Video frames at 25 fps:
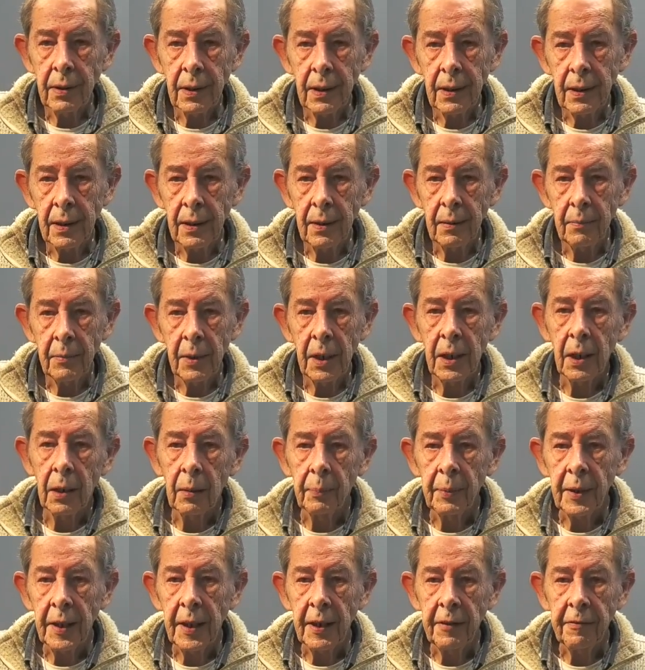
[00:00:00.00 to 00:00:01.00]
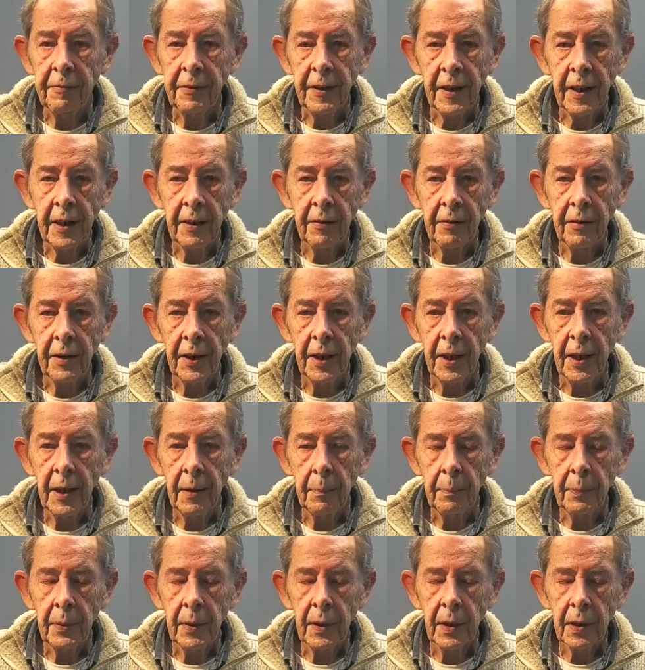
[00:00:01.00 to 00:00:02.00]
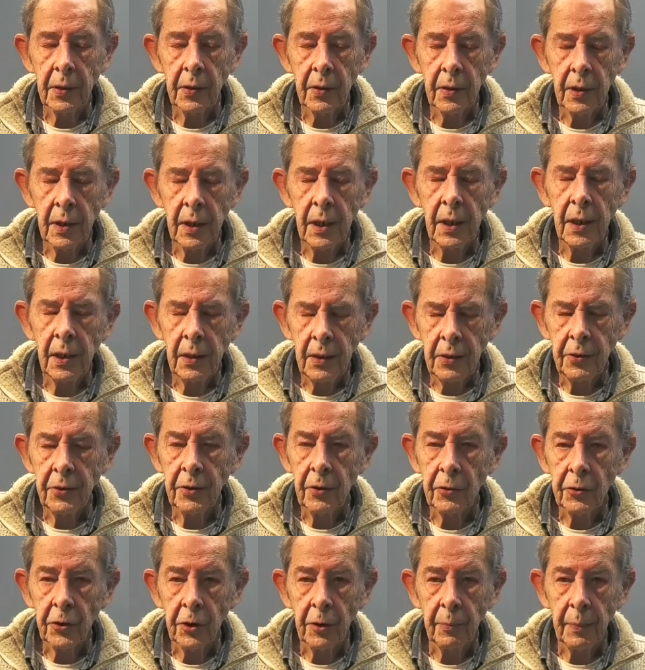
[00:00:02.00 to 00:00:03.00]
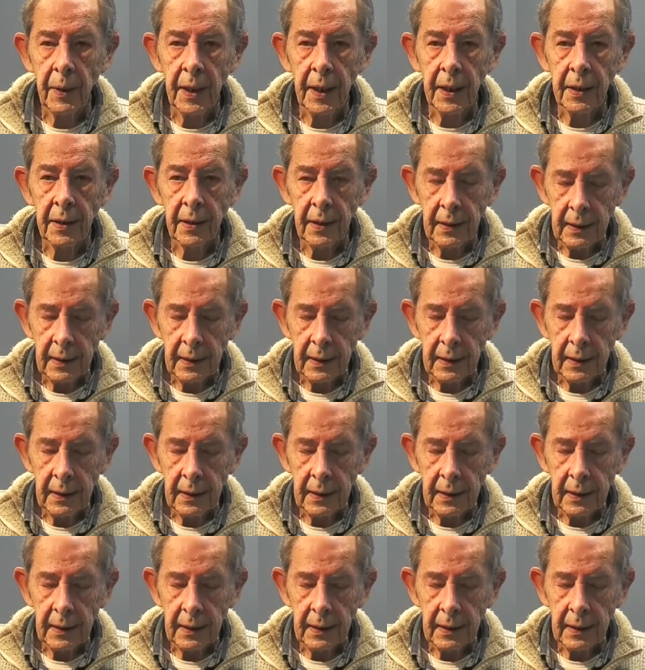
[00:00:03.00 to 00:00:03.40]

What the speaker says: A little bit iffy here and there, but it's not too bad.